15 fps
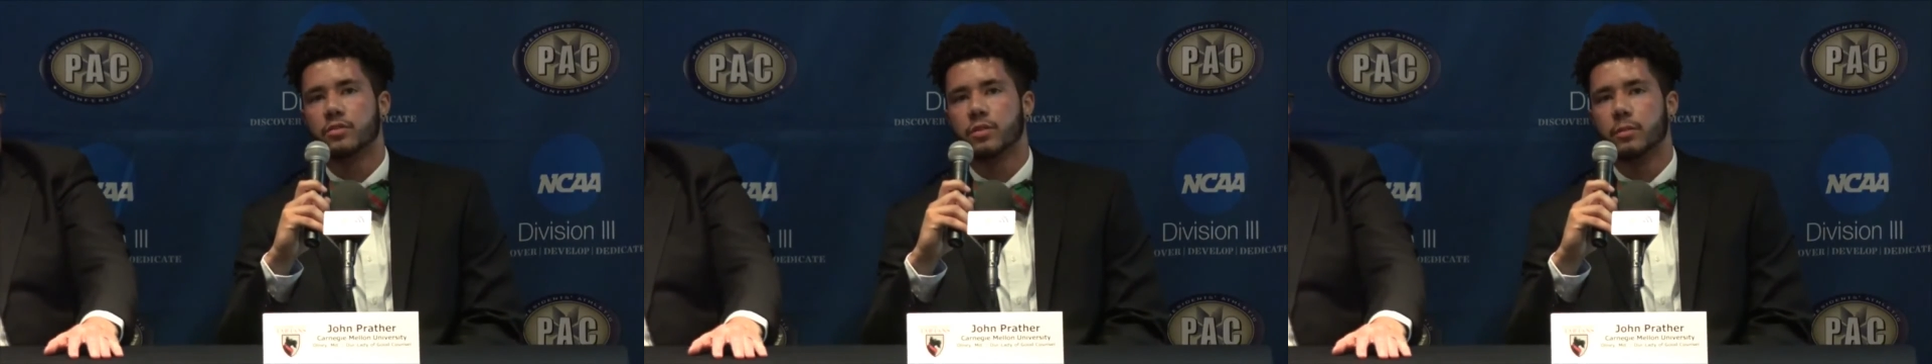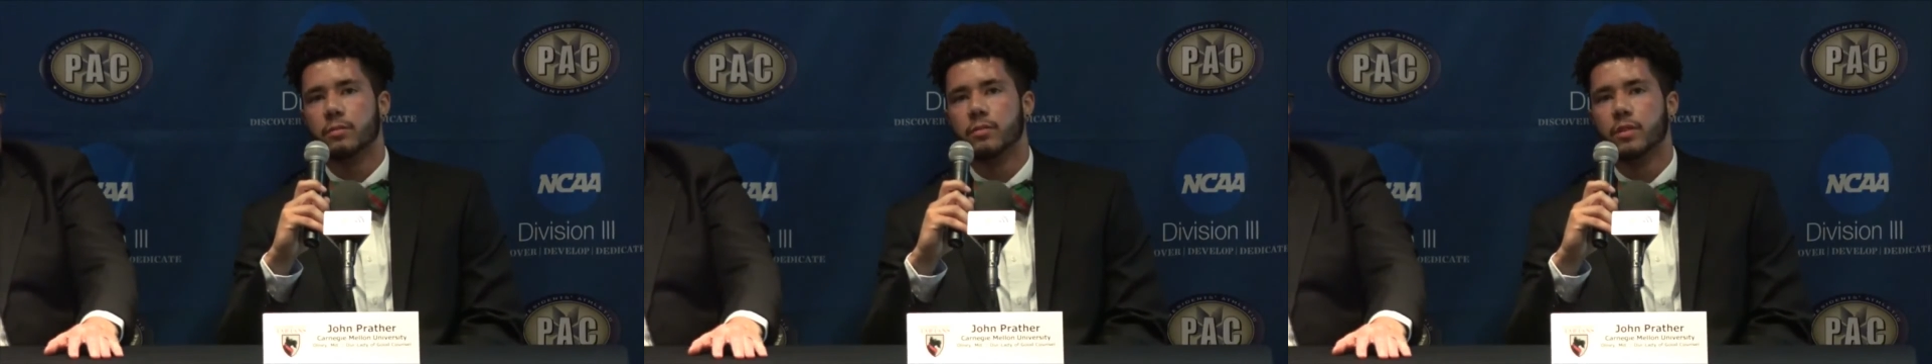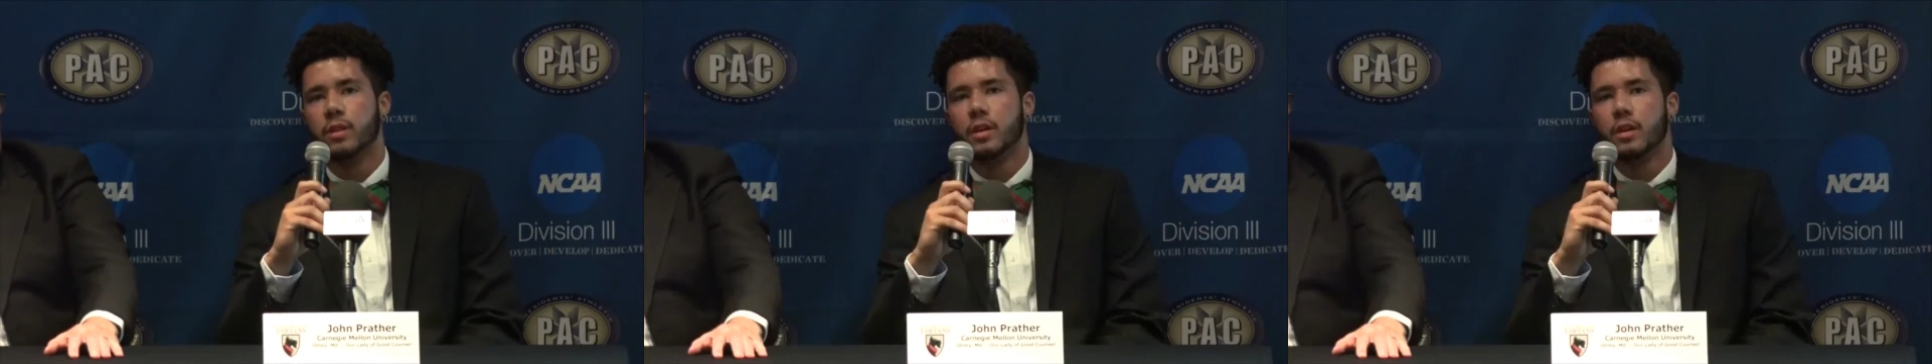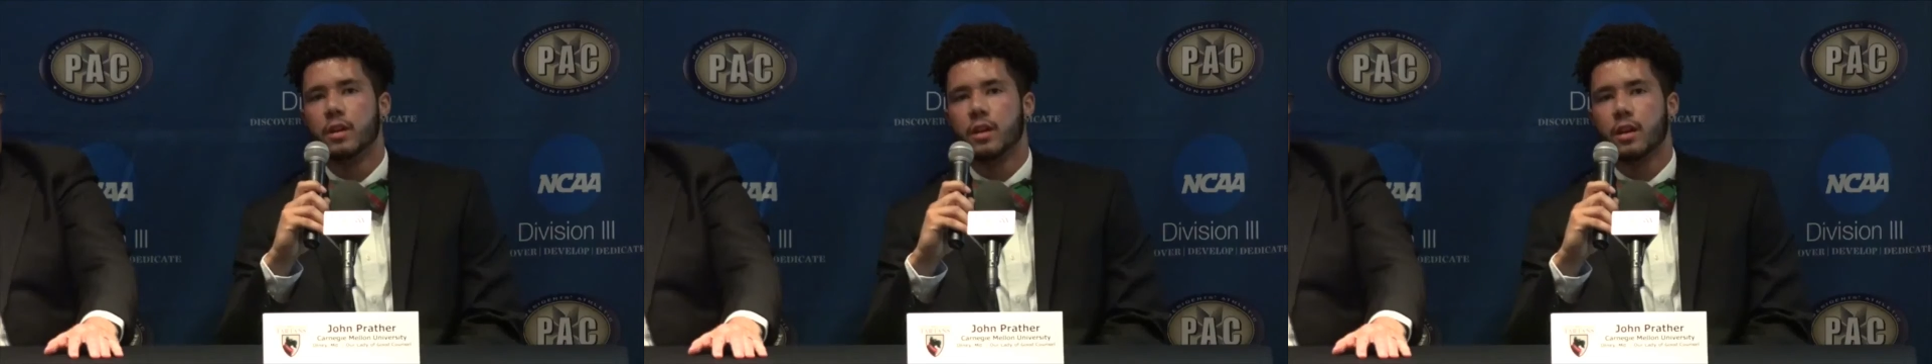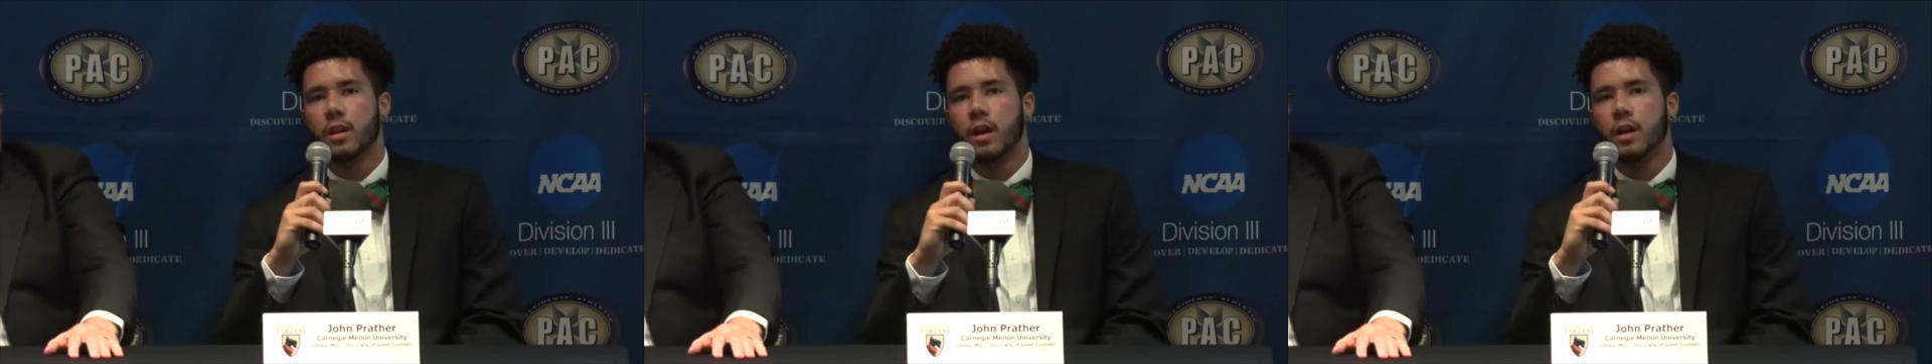from
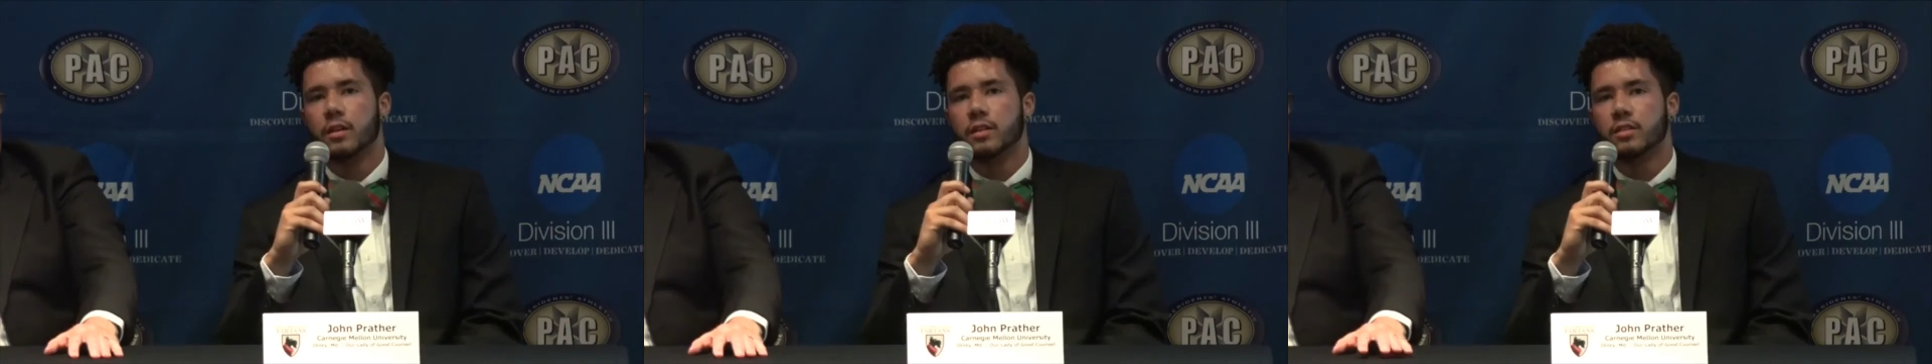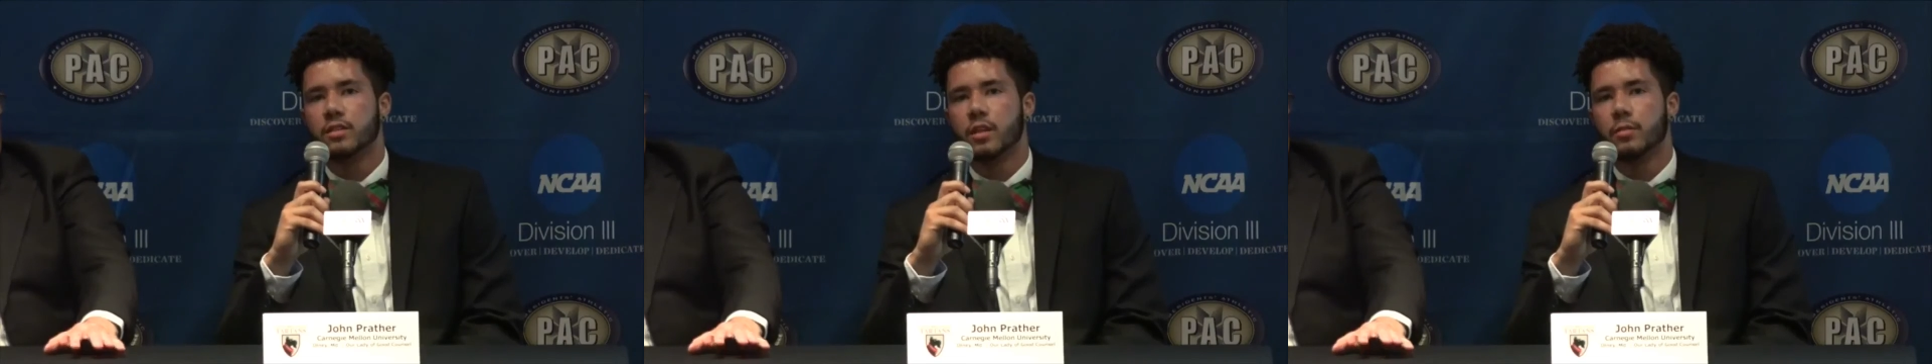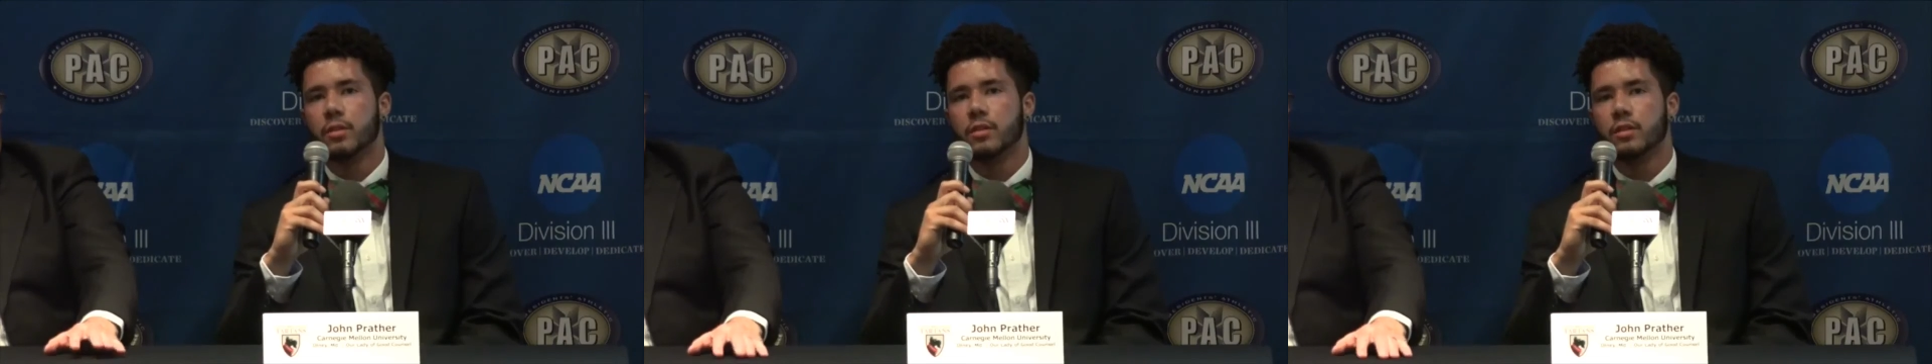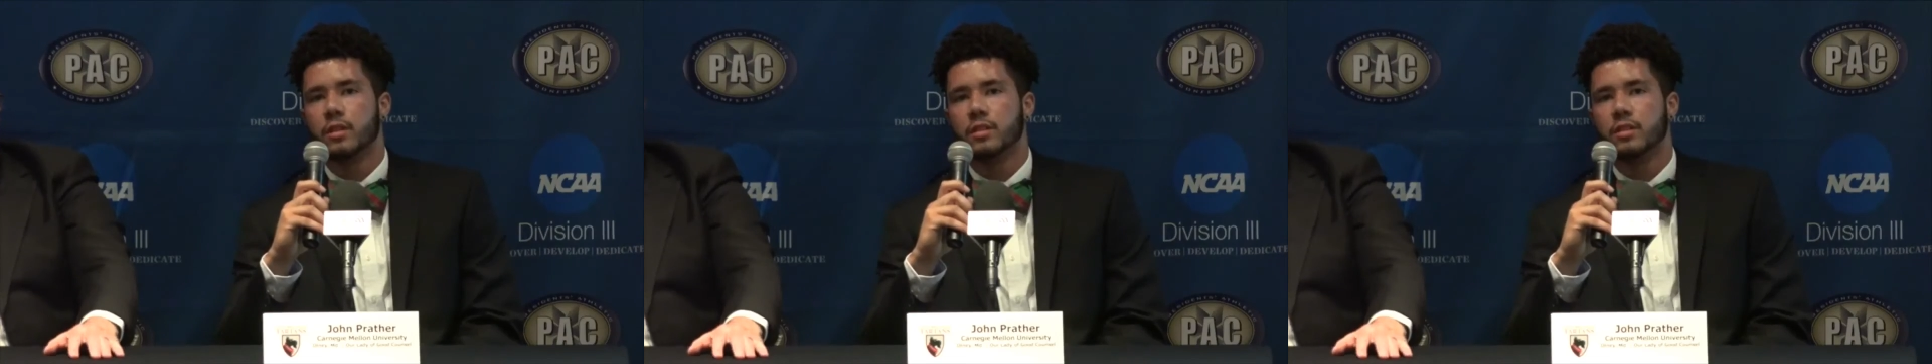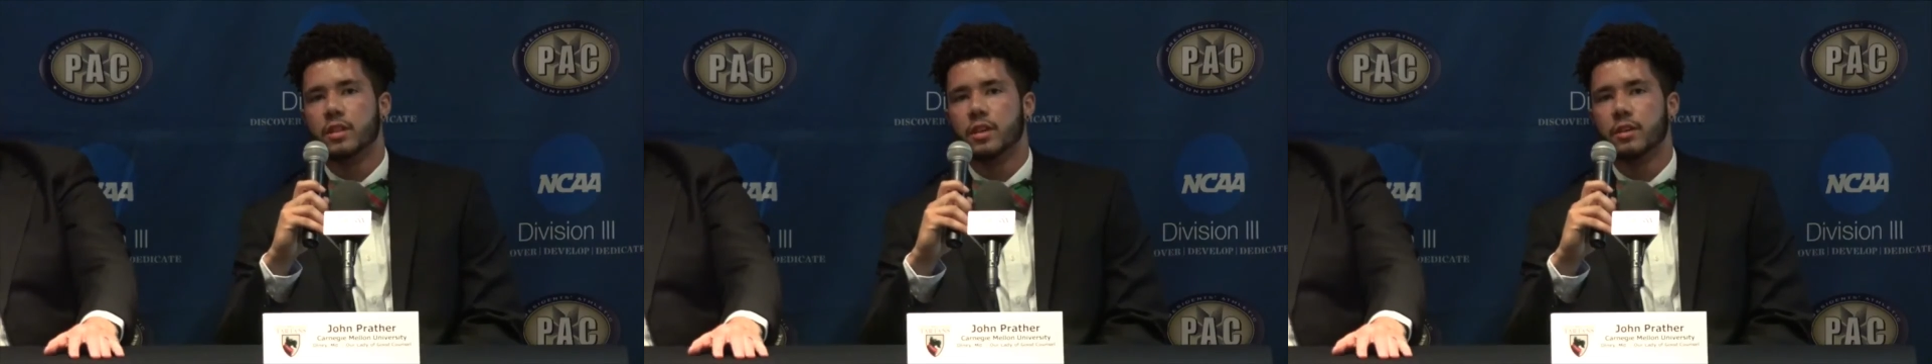Klein
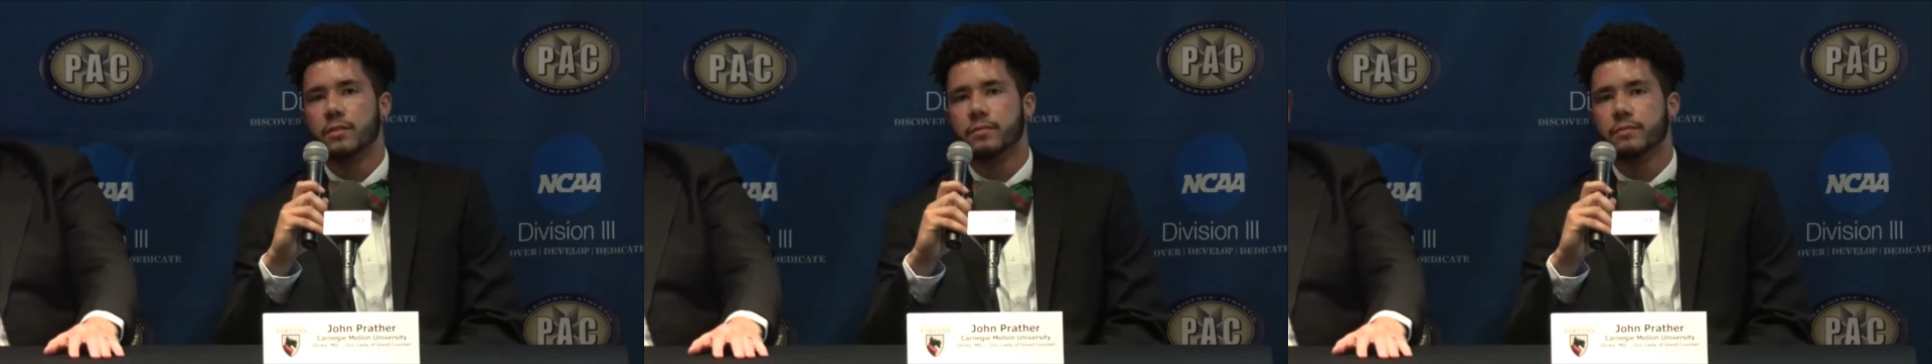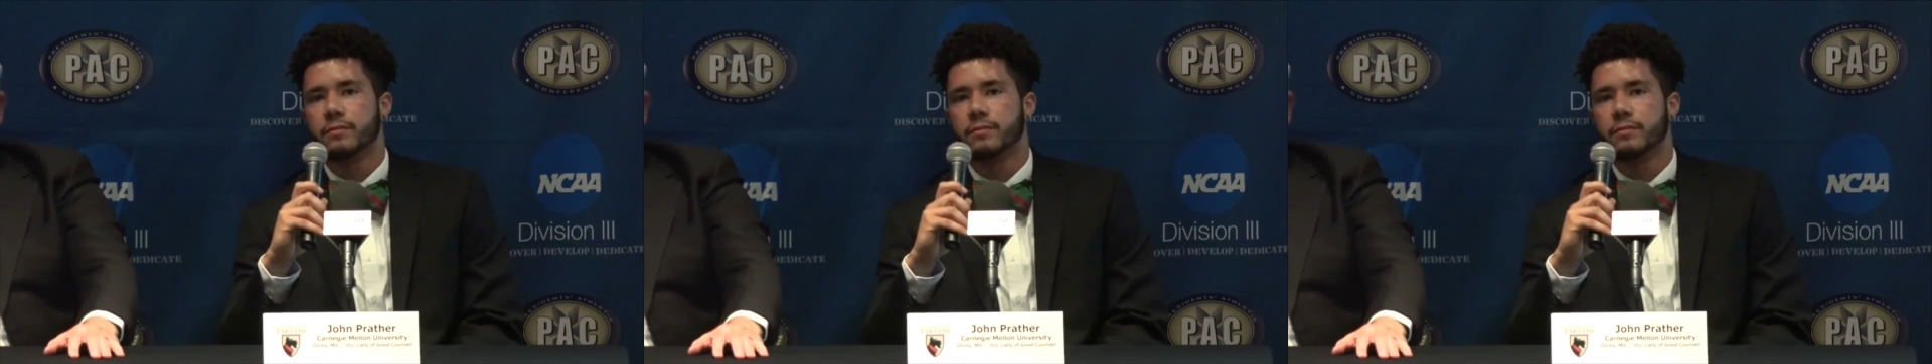this year.